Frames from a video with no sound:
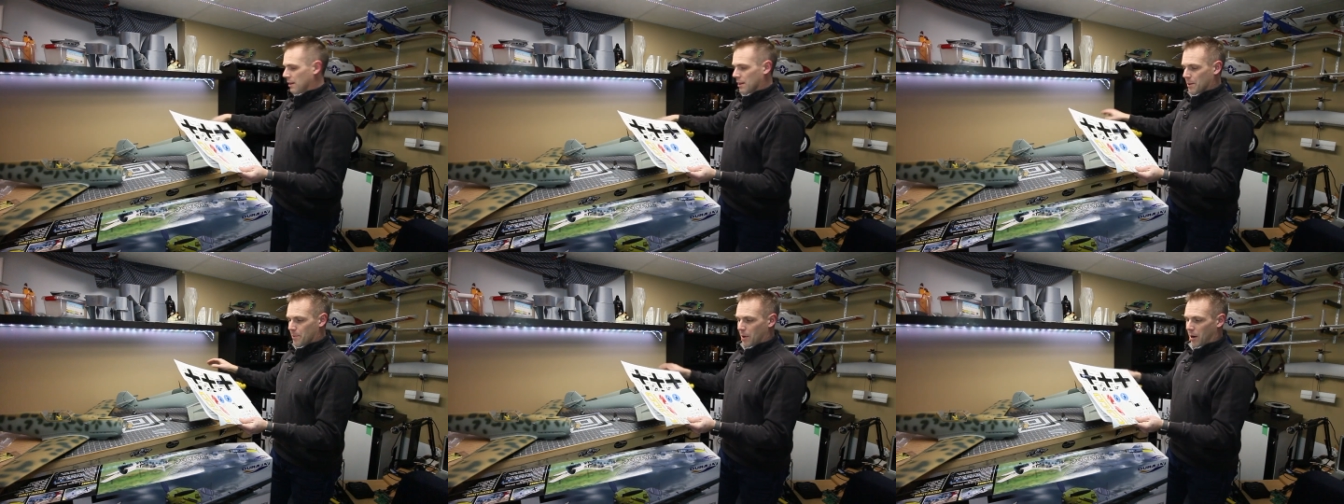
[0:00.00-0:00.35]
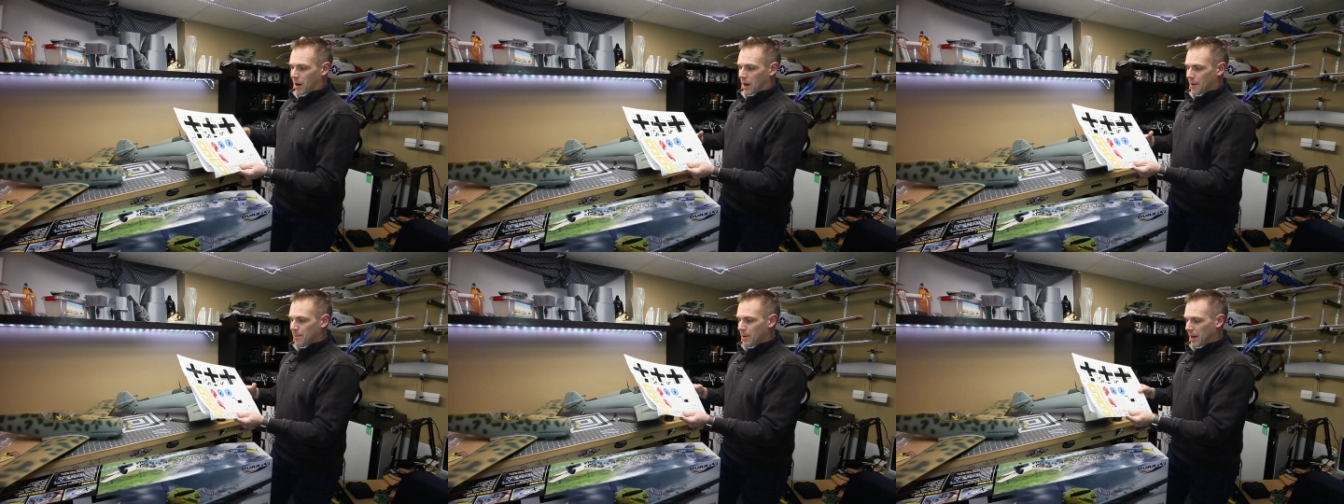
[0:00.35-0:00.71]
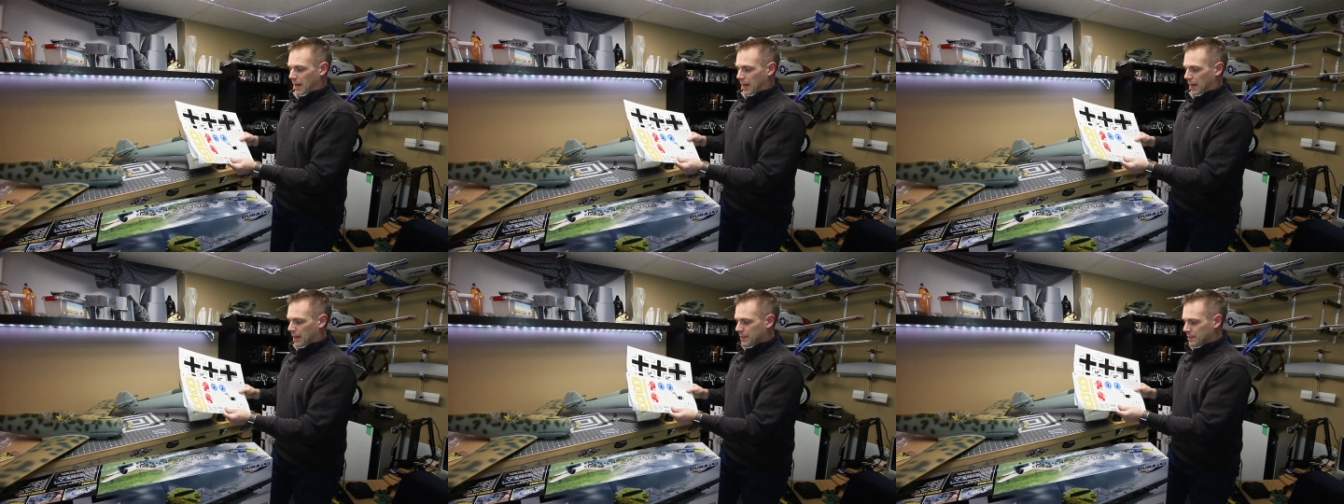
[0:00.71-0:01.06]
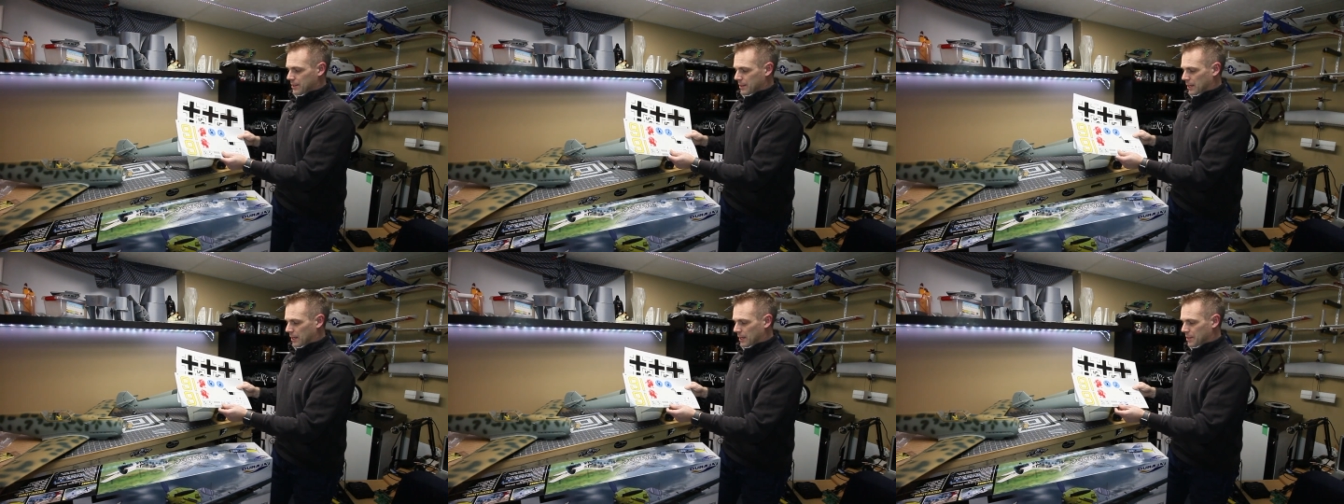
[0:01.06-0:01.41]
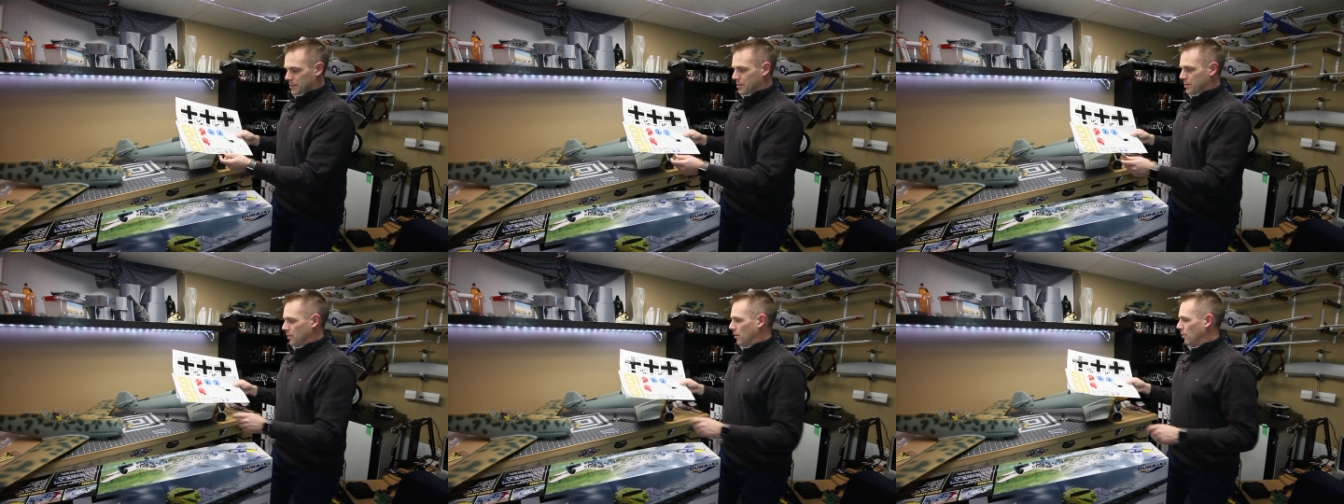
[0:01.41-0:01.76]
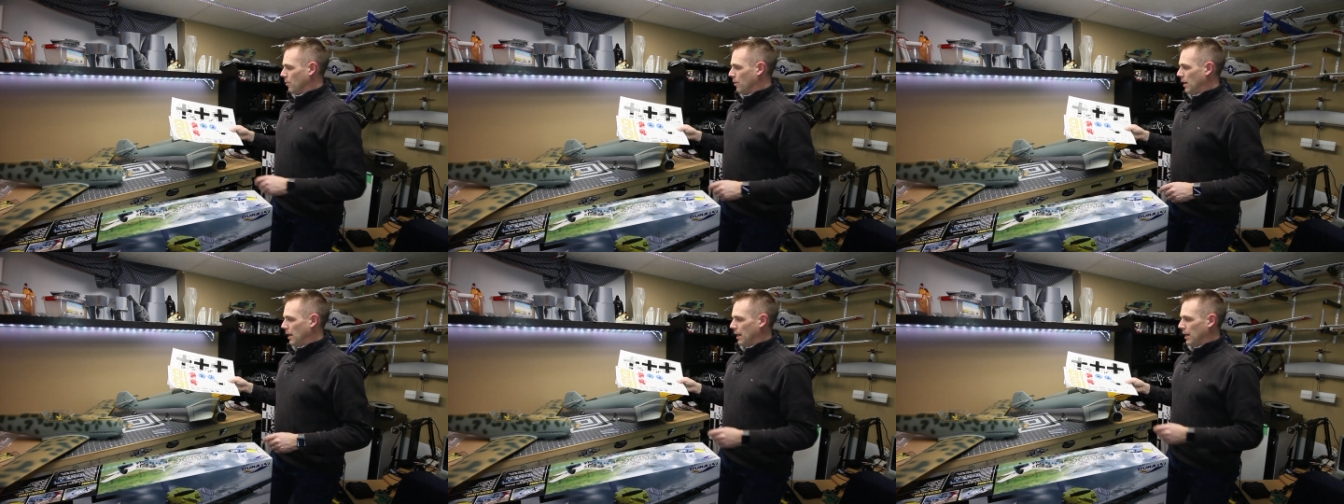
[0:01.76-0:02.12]
the bob, and uh,
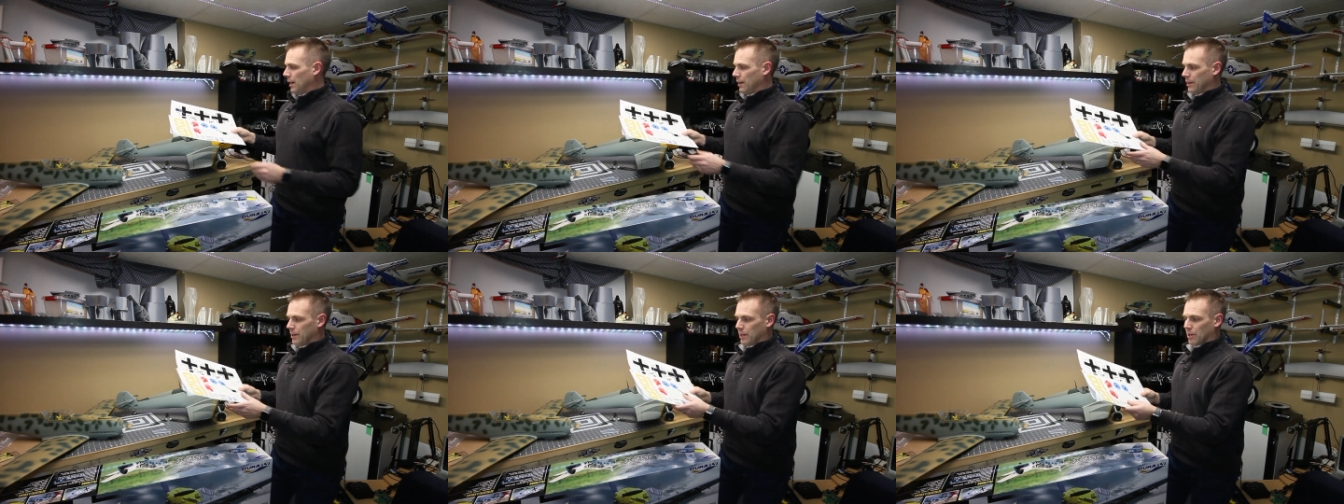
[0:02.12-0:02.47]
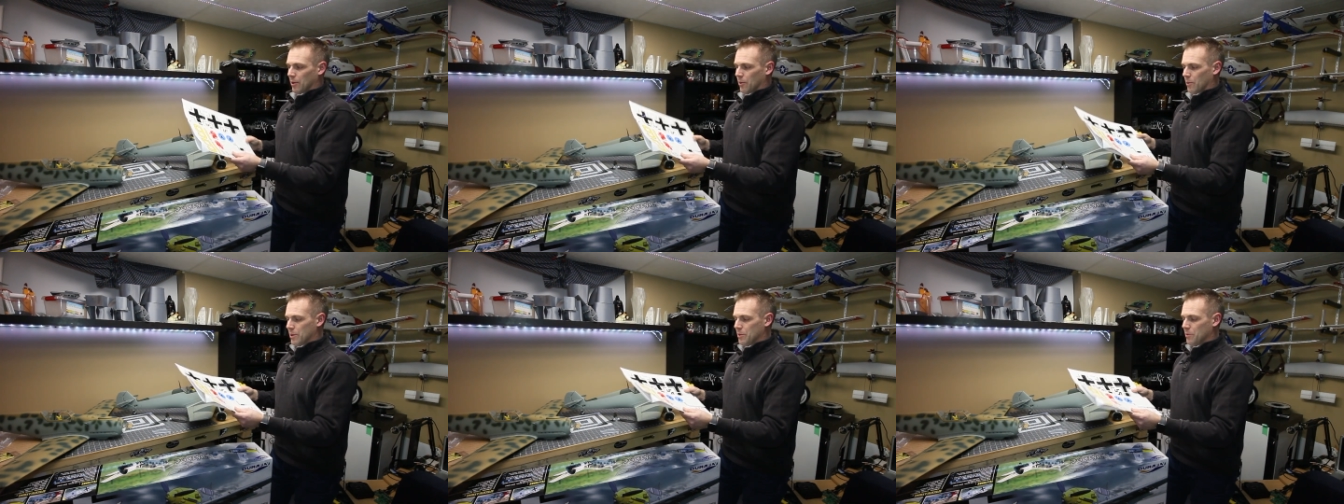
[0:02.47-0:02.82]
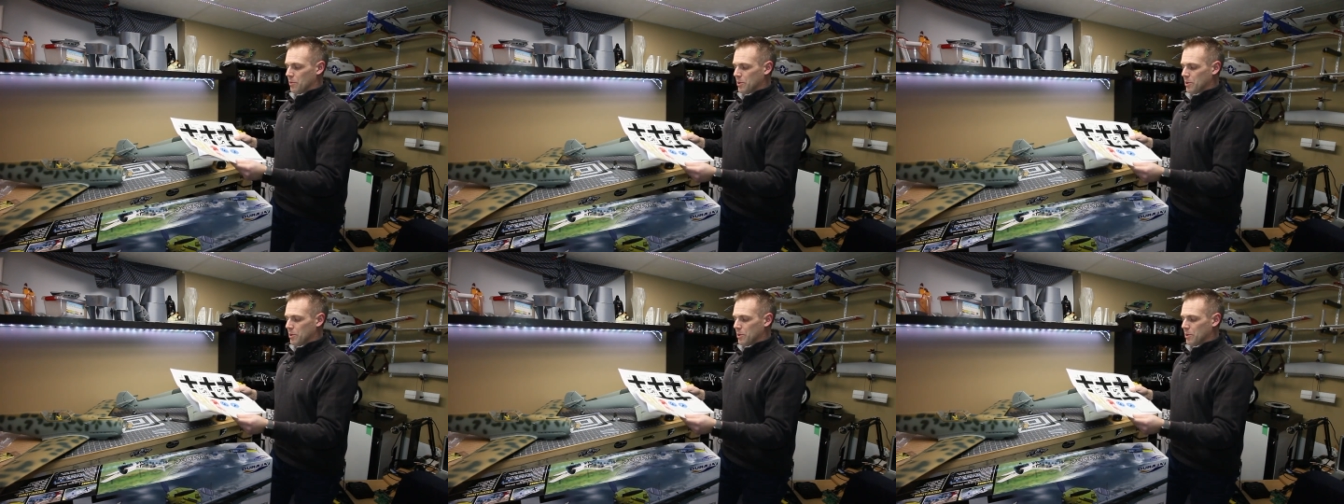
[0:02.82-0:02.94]
so uh, you know, we,